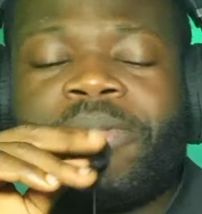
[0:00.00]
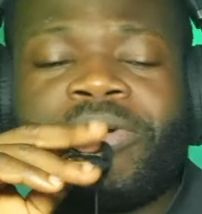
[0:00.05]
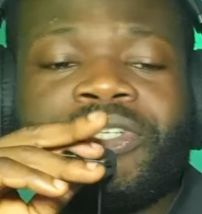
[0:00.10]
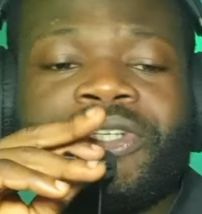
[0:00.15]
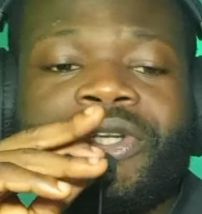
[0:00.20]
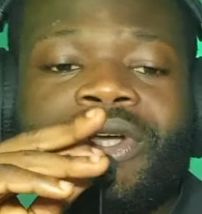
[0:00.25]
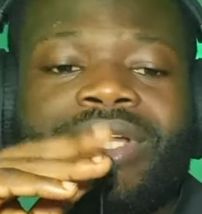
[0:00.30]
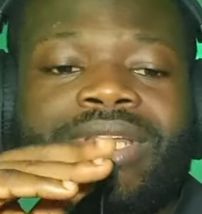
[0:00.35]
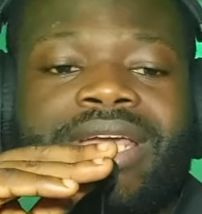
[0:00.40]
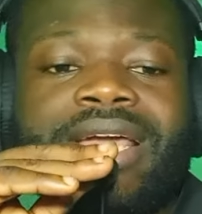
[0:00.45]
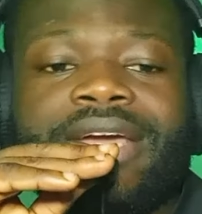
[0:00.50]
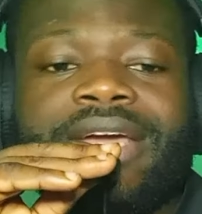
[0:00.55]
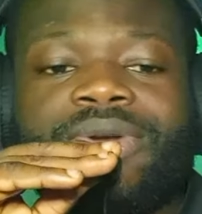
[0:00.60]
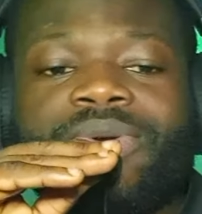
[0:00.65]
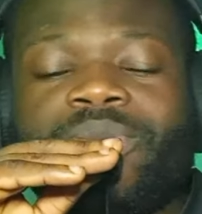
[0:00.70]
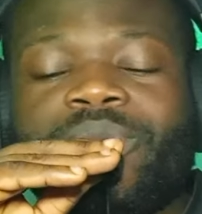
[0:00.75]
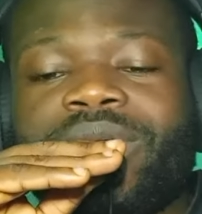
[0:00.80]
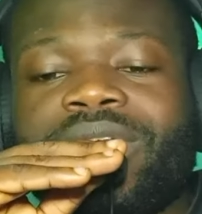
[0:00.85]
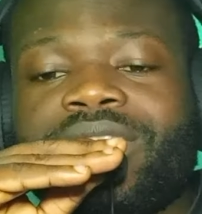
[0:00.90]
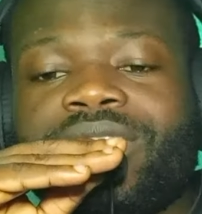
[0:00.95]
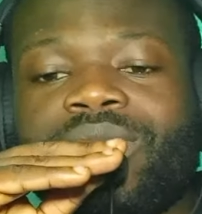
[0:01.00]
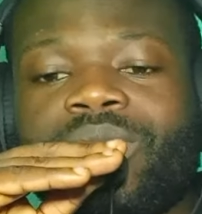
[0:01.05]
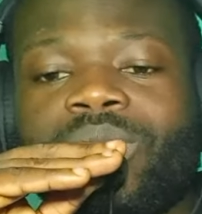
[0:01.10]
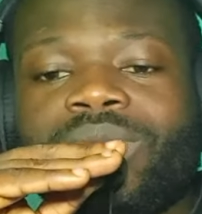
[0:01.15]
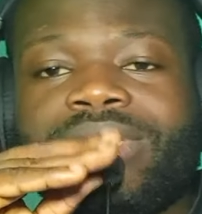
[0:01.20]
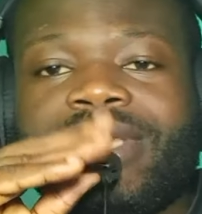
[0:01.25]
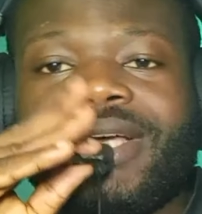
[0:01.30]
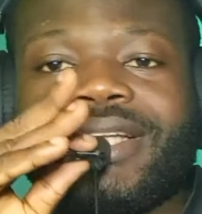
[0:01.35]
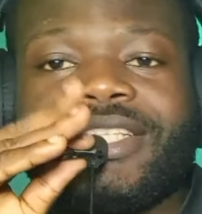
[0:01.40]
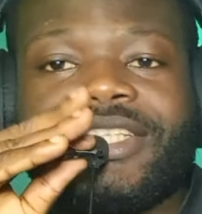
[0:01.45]
Personally, I don't really
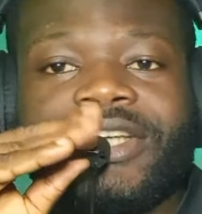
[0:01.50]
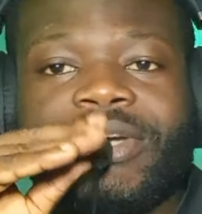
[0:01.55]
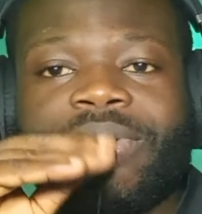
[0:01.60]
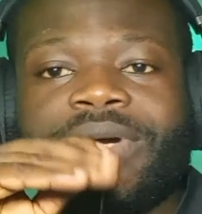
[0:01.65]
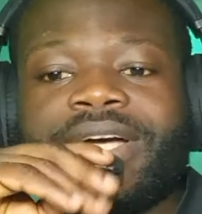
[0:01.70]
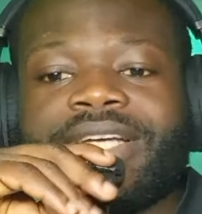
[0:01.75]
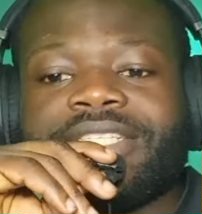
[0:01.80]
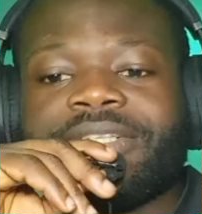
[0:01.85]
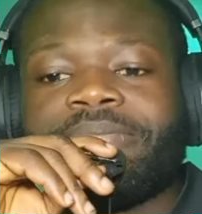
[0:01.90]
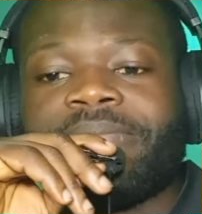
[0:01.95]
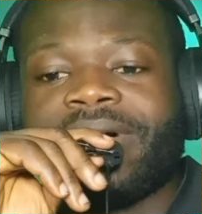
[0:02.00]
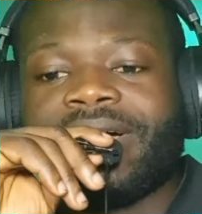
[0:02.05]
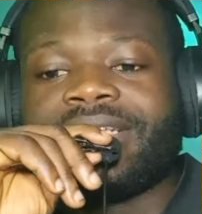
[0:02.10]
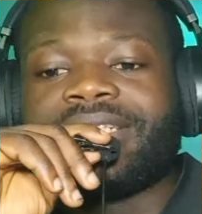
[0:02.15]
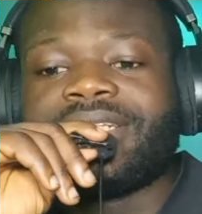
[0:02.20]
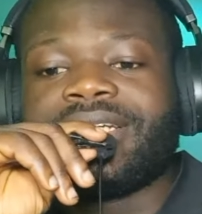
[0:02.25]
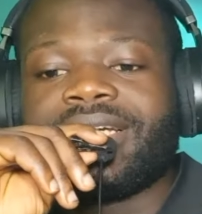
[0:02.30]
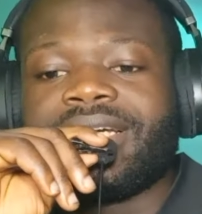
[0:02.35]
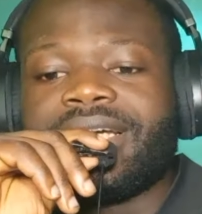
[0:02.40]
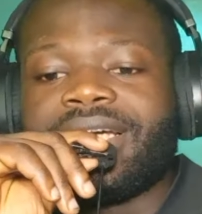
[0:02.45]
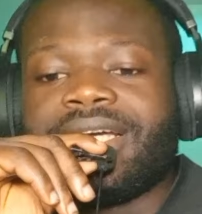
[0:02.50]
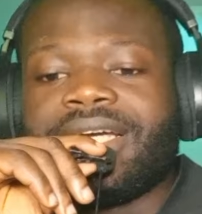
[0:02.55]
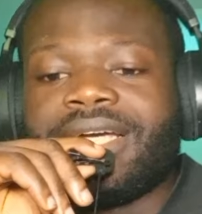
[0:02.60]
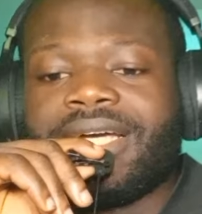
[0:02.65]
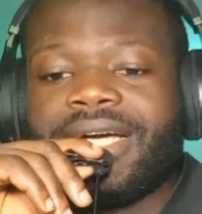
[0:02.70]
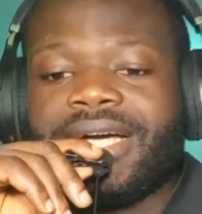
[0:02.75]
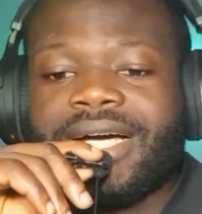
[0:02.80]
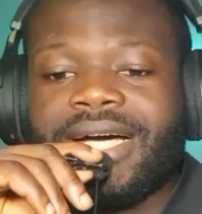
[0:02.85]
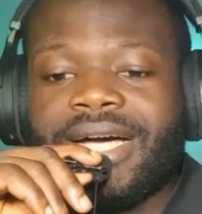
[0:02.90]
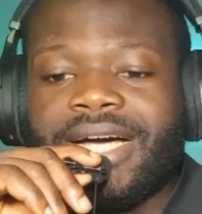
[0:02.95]
know Dead Sarah as a band,
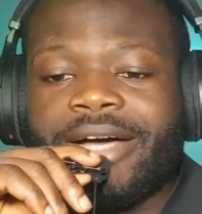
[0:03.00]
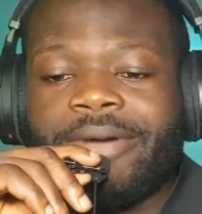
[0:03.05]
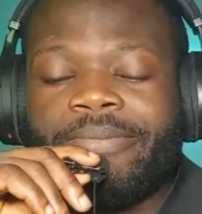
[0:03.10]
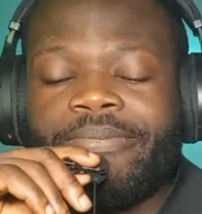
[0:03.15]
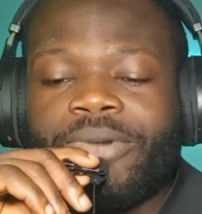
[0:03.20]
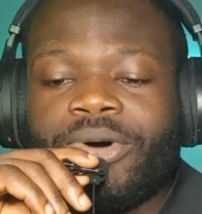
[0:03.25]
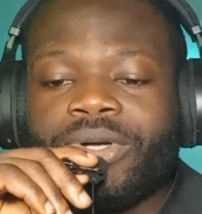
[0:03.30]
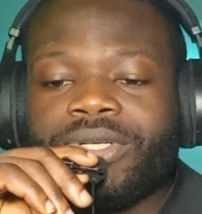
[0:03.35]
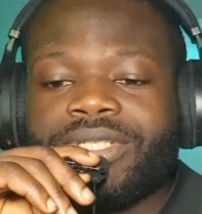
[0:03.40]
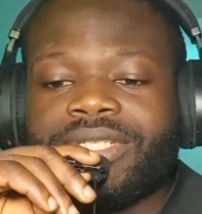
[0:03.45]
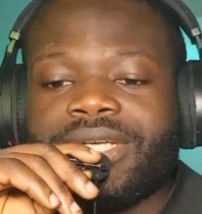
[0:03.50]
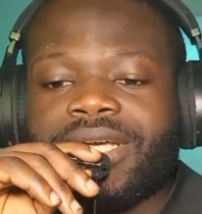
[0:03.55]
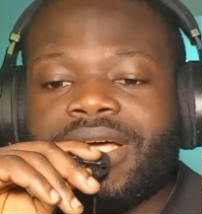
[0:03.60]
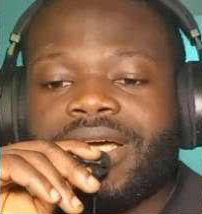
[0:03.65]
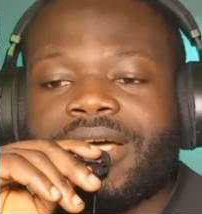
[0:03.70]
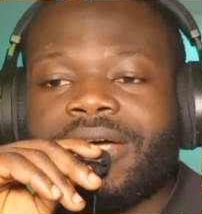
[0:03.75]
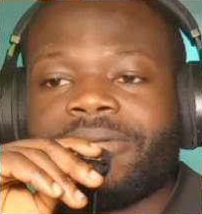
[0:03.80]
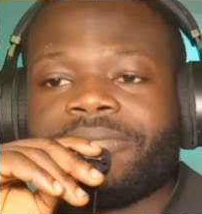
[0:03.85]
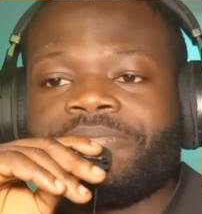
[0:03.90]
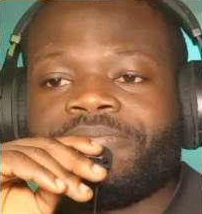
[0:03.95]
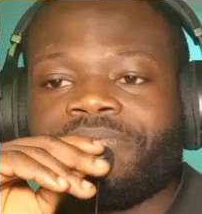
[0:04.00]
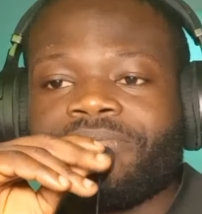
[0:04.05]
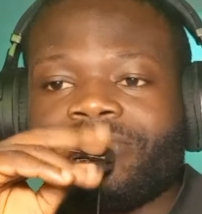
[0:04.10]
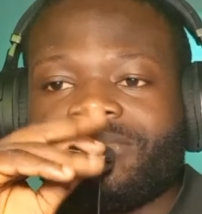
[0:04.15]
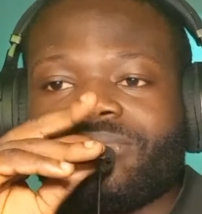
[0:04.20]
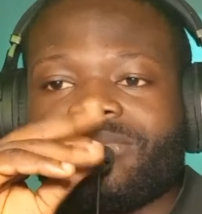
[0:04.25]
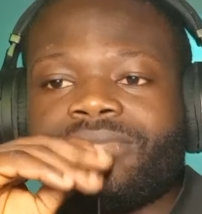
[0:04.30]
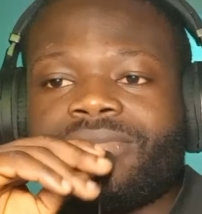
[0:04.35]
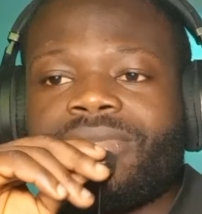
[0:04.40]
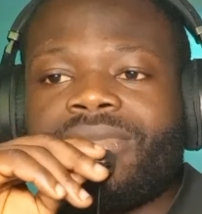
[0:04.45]
but I
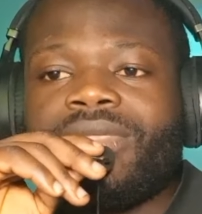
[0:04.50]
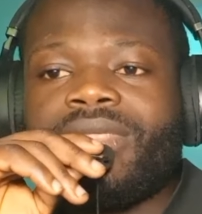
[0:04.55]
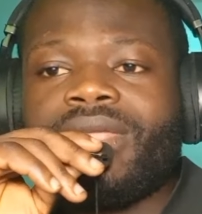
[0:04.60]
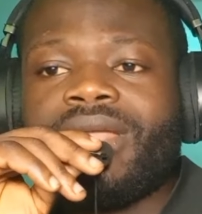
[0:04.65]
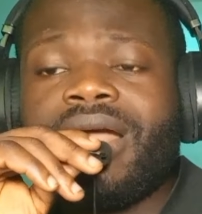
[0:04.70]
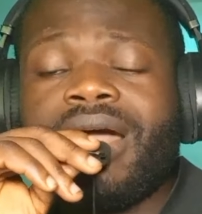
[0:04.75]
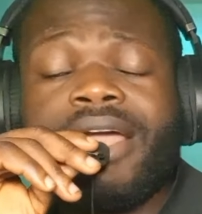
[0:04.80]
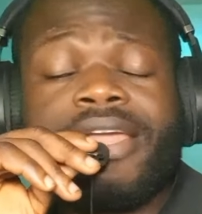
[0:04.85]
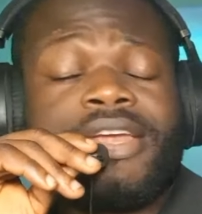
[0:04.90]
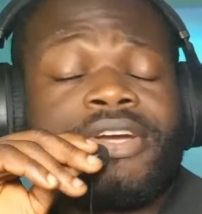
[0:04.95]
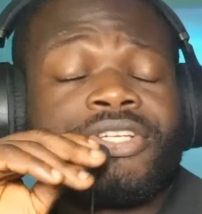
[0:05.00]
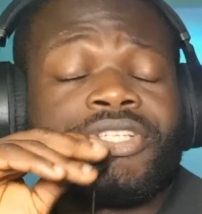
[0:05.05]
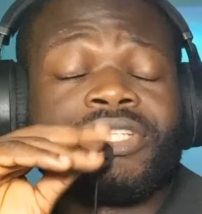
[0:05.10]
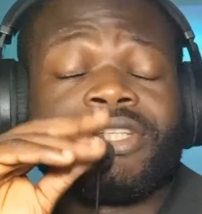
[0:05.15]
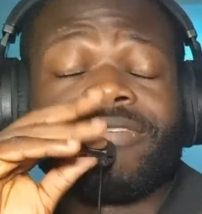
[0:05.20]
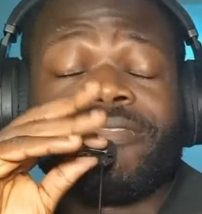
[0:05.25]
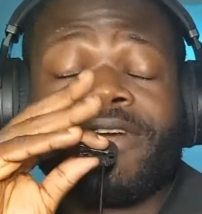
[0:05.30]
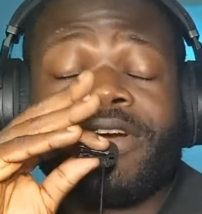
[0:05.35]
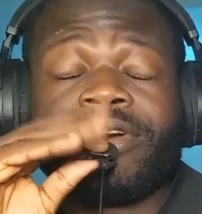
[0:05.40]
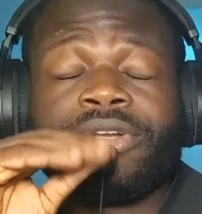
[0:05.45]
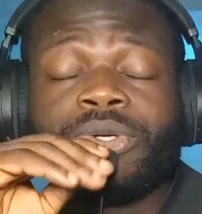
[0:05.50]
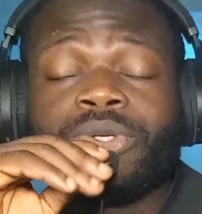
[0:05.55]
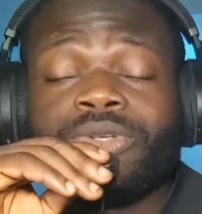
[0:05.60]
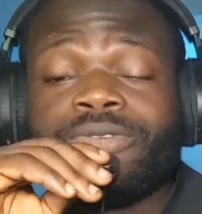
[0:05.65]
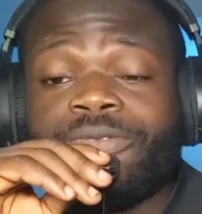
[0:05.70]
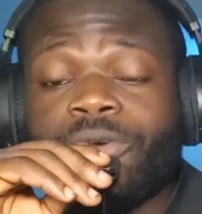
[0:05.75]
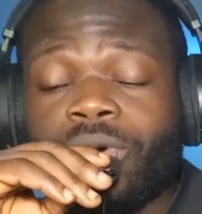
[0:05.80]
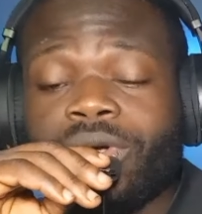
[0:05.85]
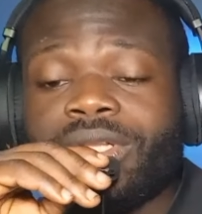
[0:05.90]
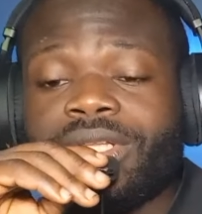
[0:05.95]
hear she's a very
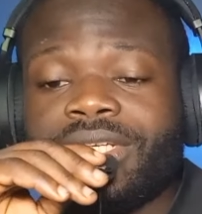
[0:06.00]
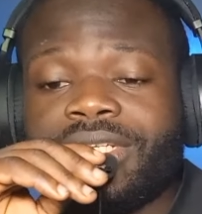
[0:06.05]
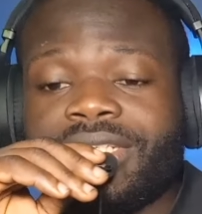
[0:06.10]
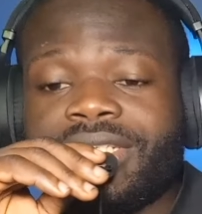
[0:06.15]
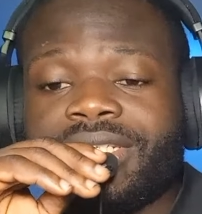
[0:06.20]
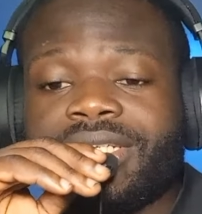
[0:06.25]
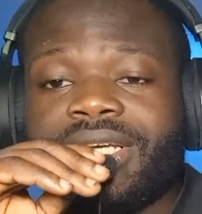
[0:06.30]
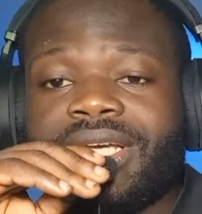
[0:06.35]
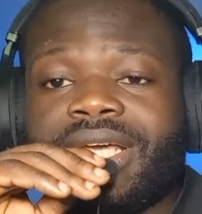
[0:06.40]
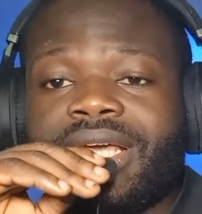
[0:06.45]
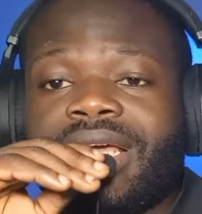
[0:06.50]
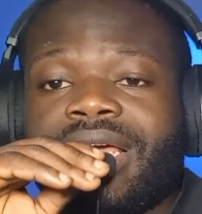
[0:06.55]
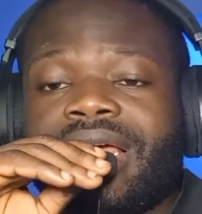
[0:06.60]
good vocalist.